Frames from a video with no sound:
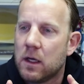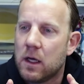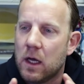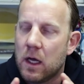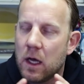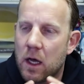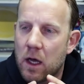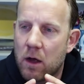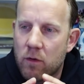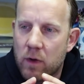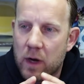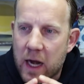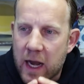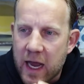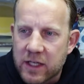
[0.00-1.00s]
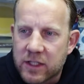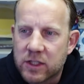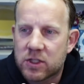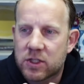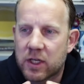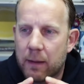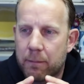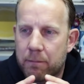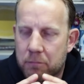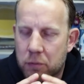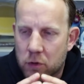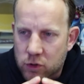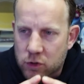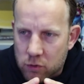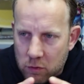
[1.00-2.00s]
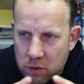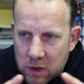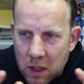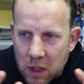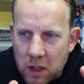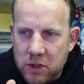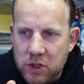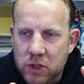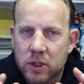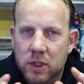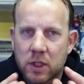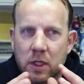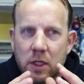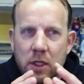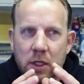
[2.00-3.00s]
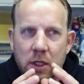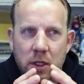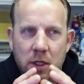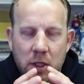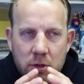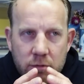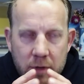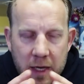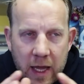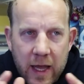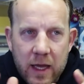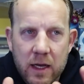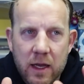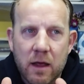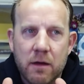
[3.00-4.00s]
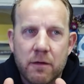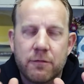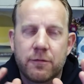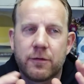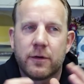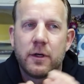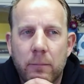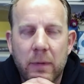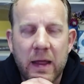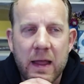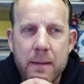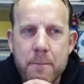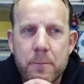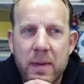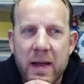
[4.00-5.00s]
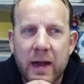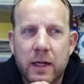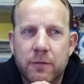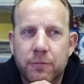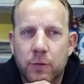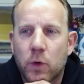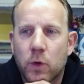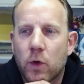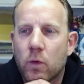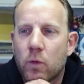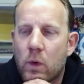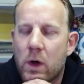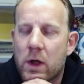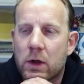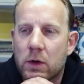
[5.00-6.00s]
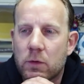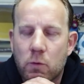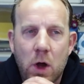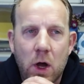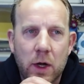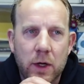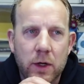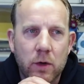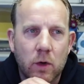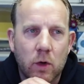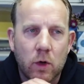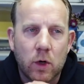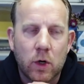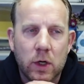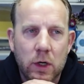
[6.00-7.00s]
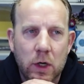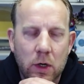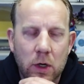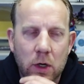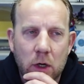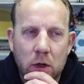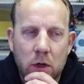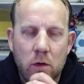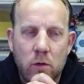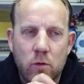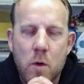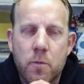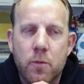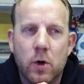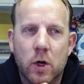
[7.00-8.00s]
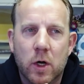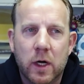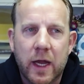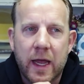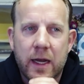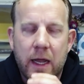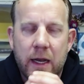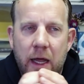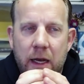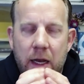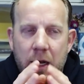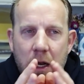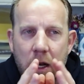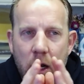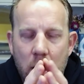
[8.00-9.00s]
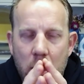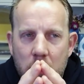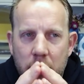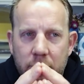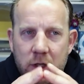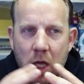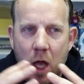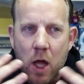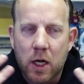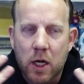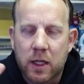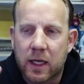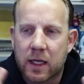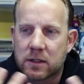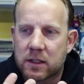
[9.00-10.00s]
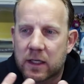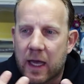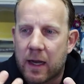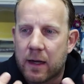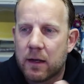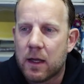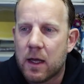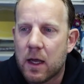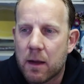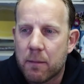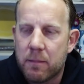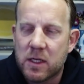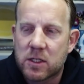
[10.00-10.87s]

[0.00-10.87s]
Relationship, personal touch, creative, impactful one-on-one or group work. And a lot of the other things can be